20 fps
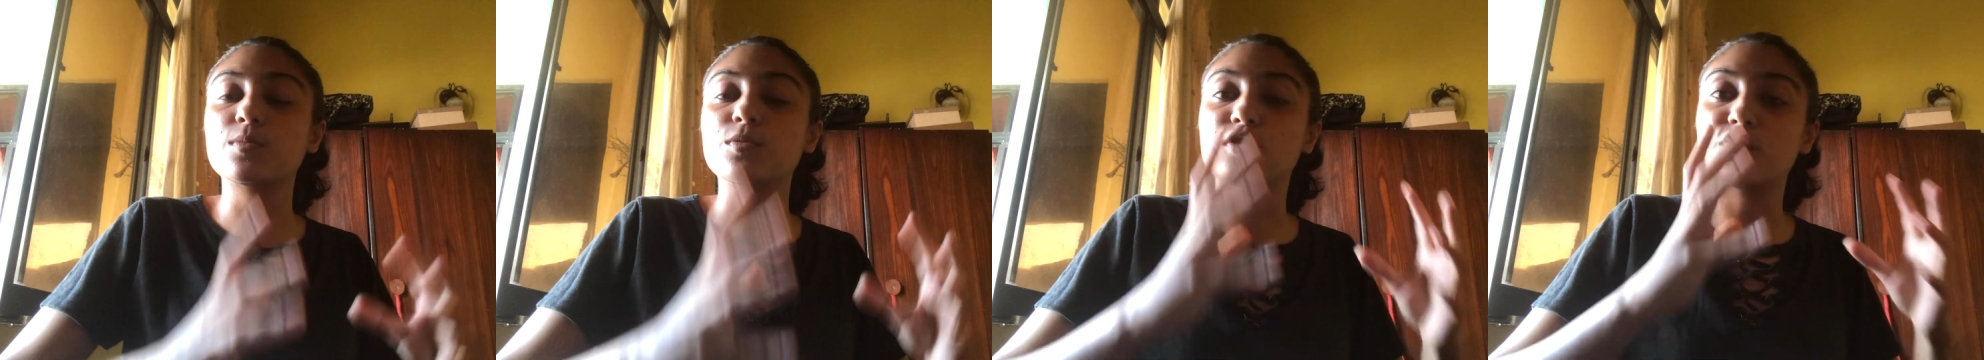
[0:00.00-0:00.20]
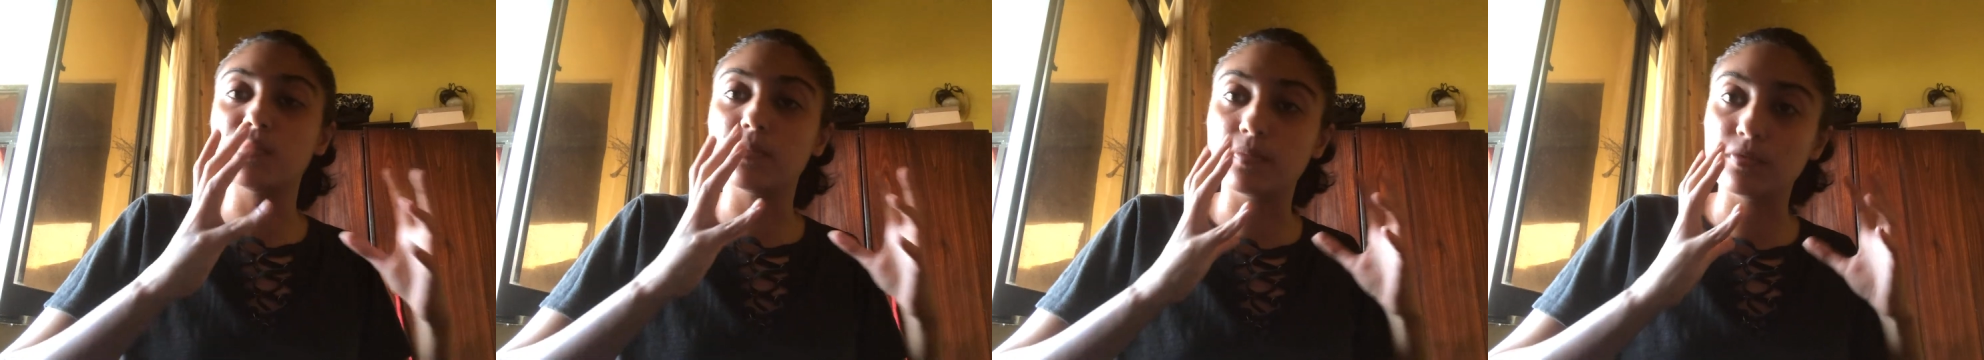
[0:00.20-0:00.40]

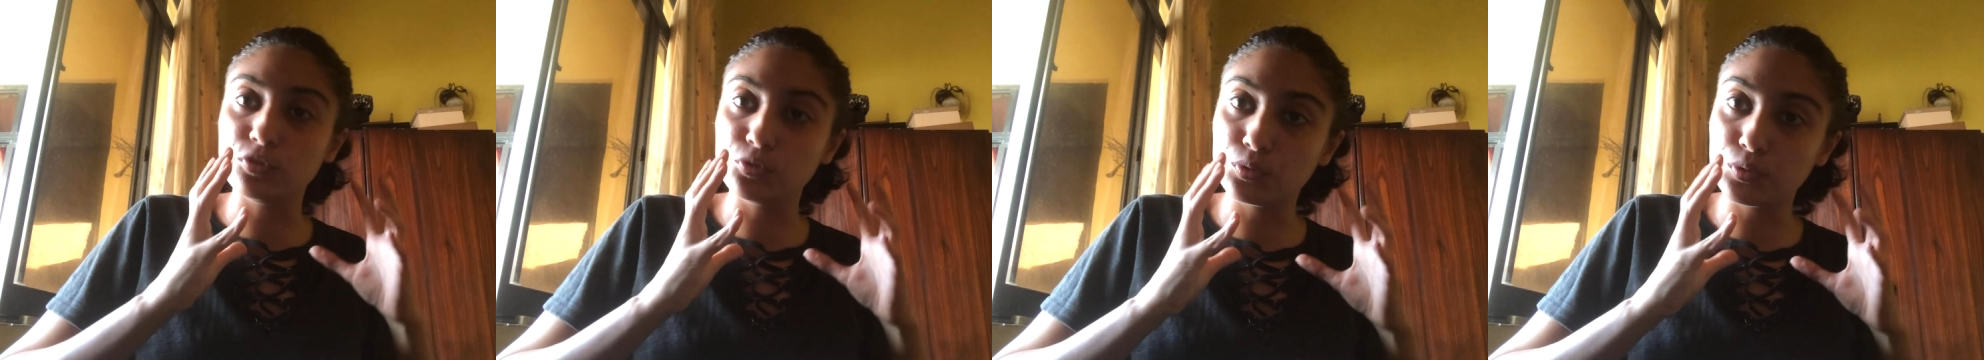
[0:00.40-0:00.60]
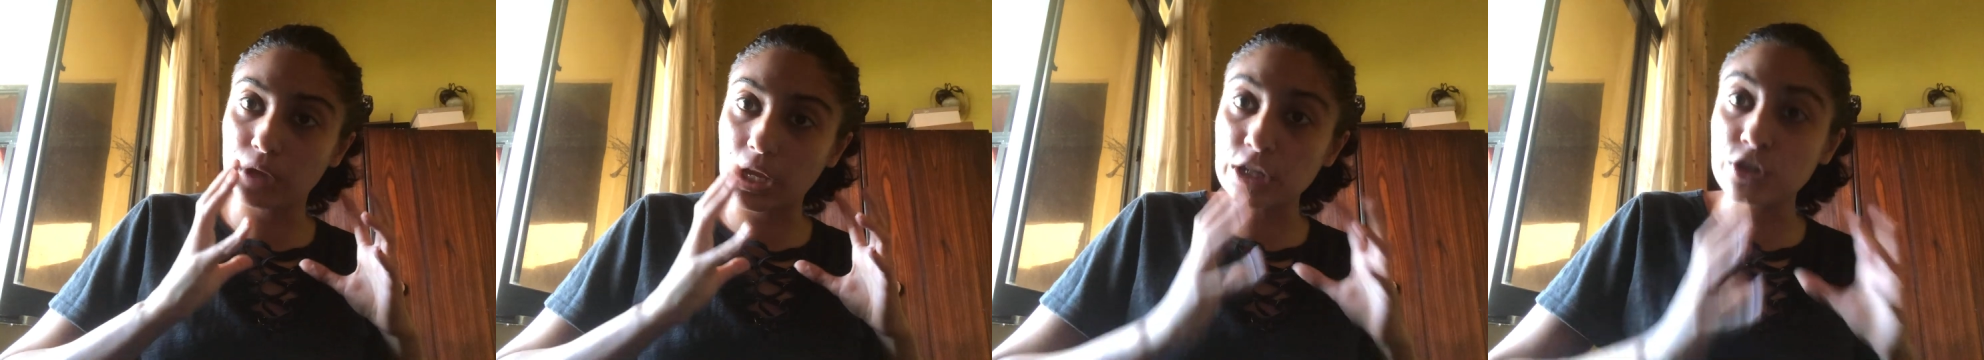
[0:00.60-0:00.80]
you
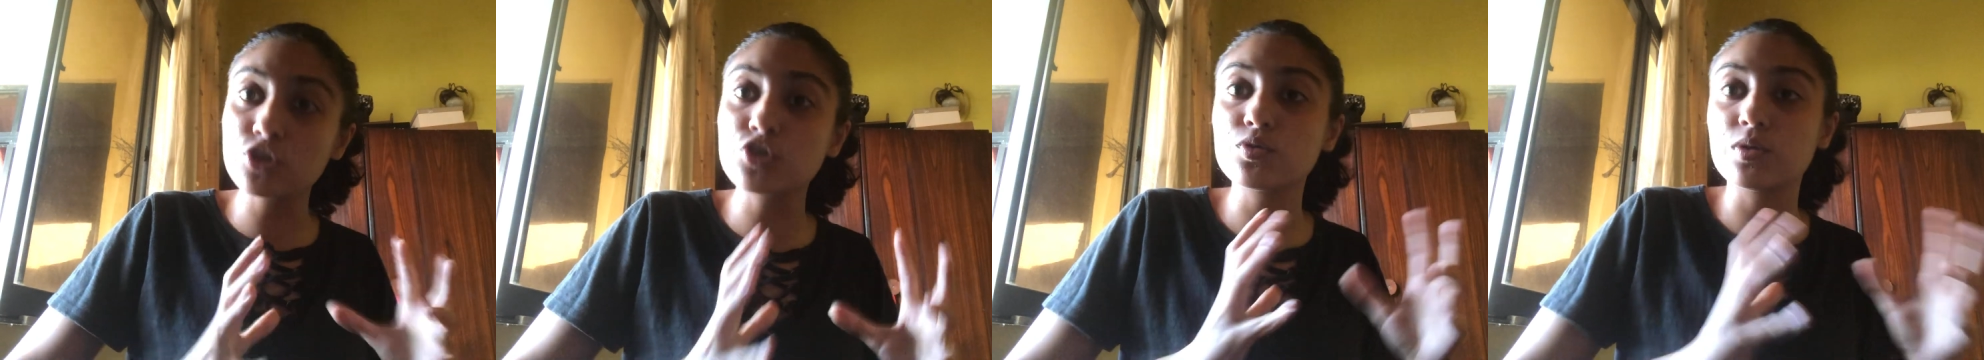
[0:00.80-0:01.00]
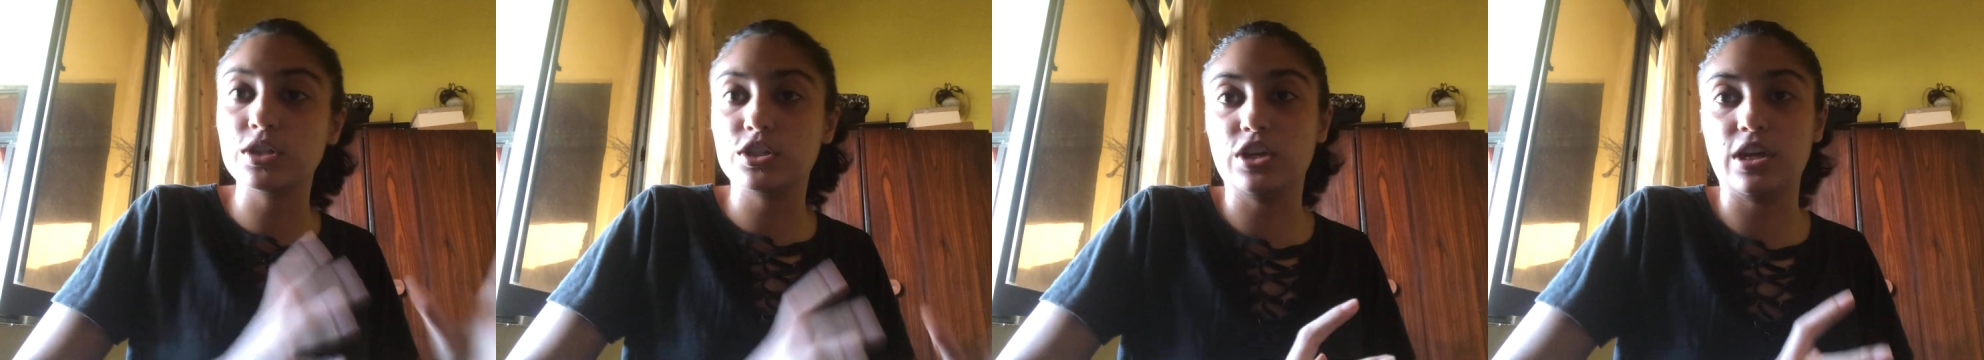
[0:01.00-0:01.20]

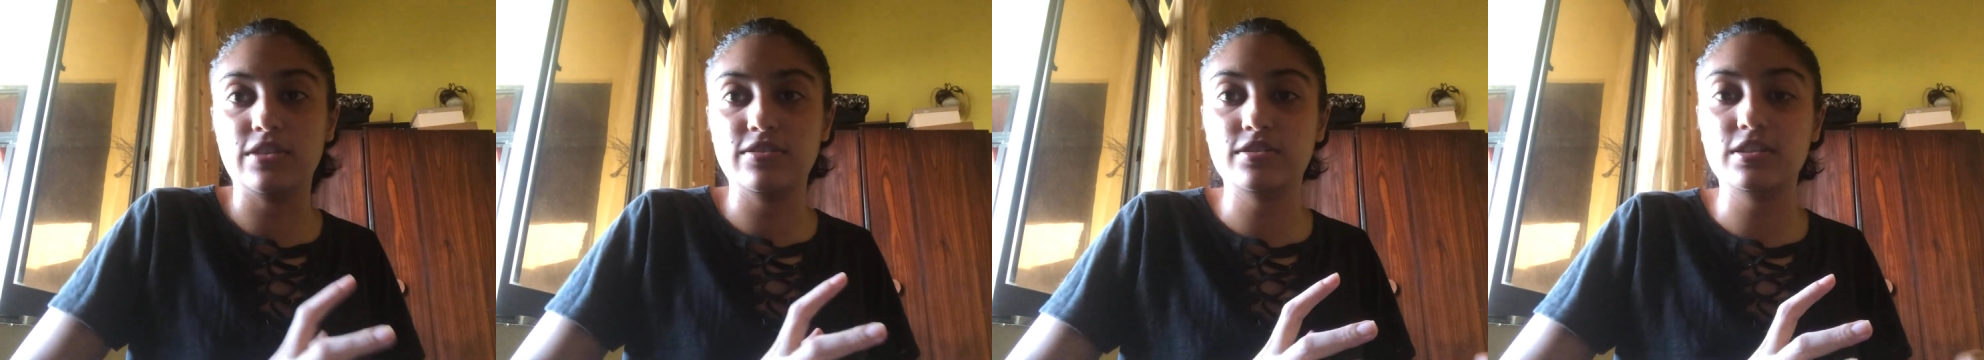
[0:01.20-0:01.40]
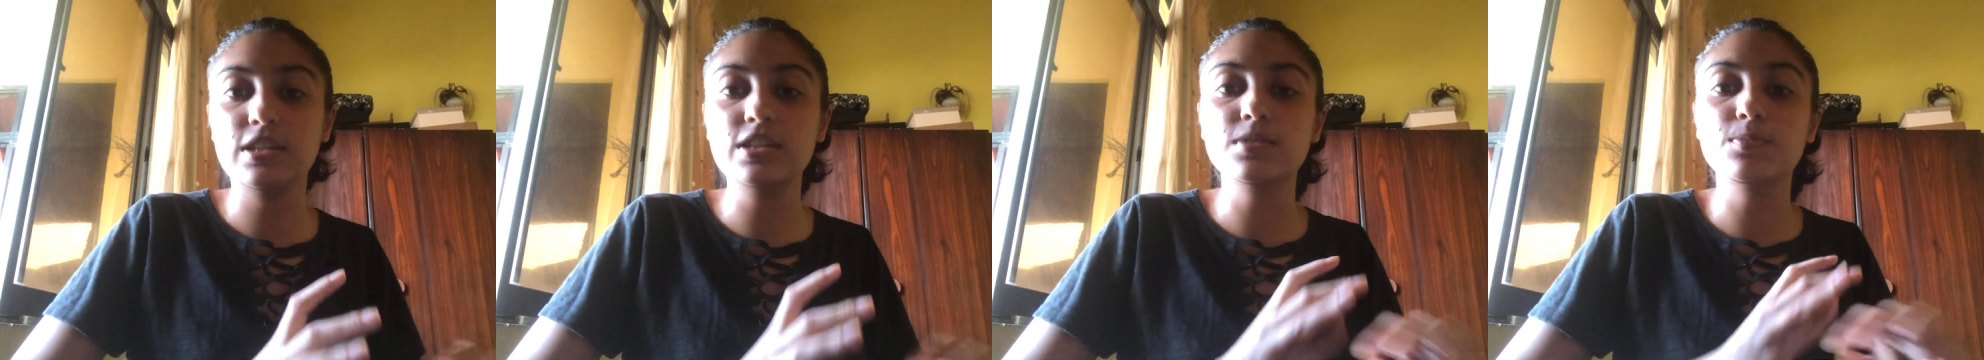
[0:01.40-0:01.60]
ensure
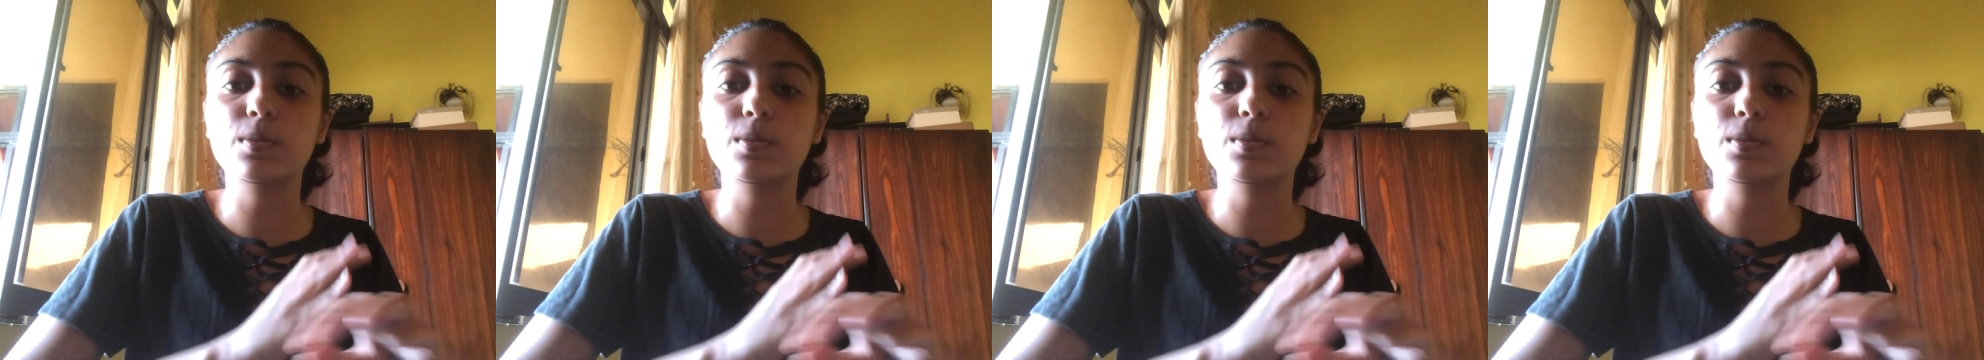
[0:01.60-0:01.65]
justice.